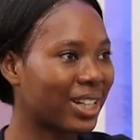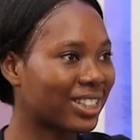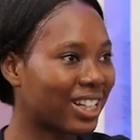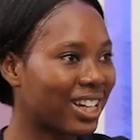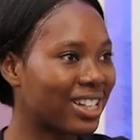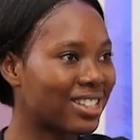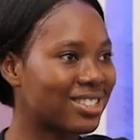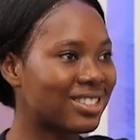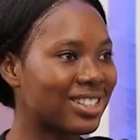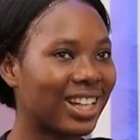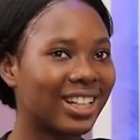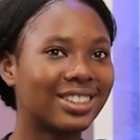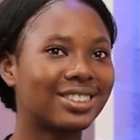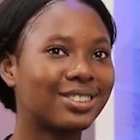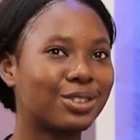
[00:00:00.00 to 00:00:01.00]
matters,
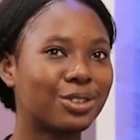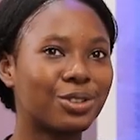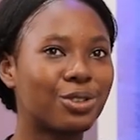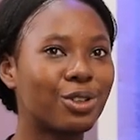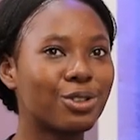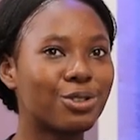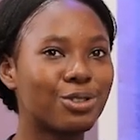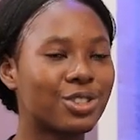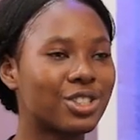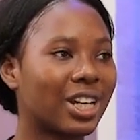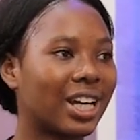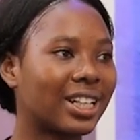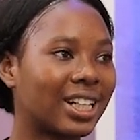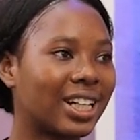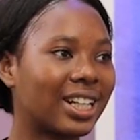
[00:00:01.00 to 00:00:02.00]
then you go to
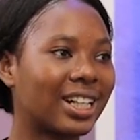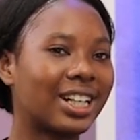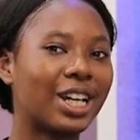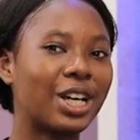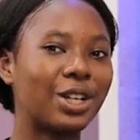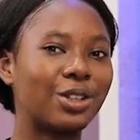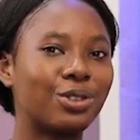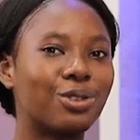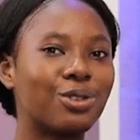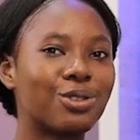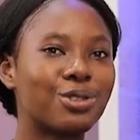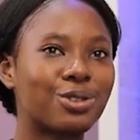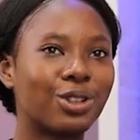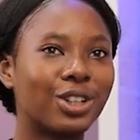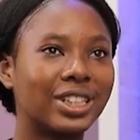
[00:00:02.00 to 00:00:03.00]
China, you go
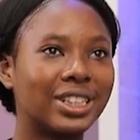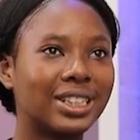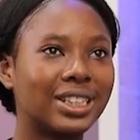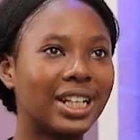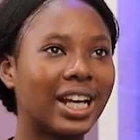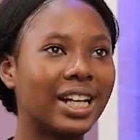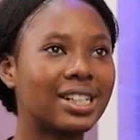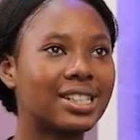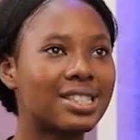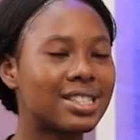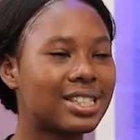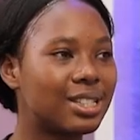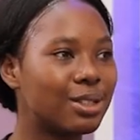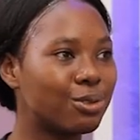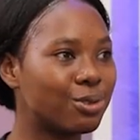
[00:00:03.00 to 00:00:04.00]
study any
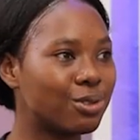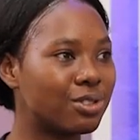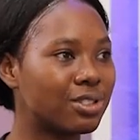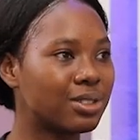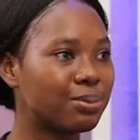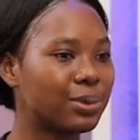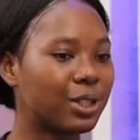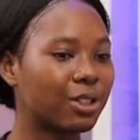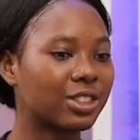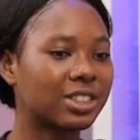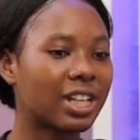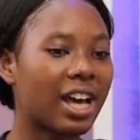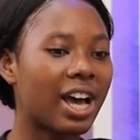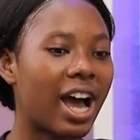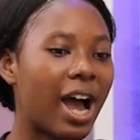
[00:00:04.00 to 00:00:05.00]
skills,
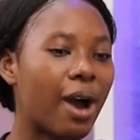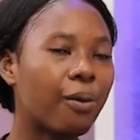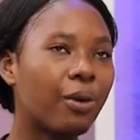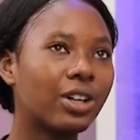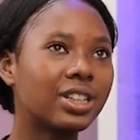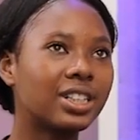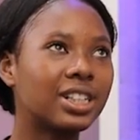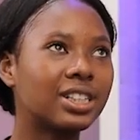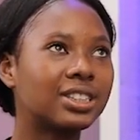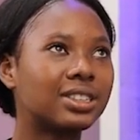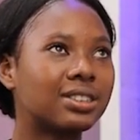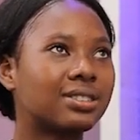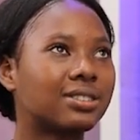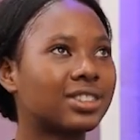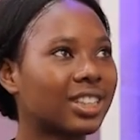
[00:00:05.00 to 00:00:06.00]
because I want
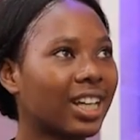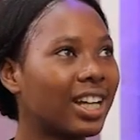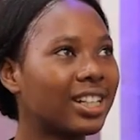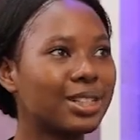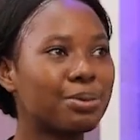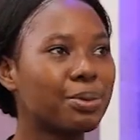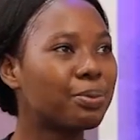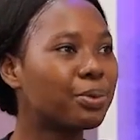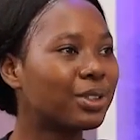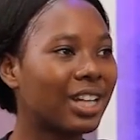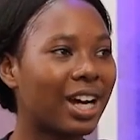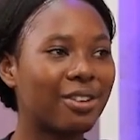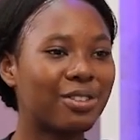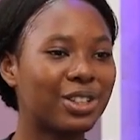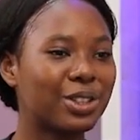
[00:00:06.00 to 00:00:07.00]
these Chinese people, they
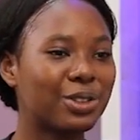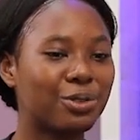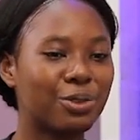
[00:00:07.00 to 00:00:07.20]
are really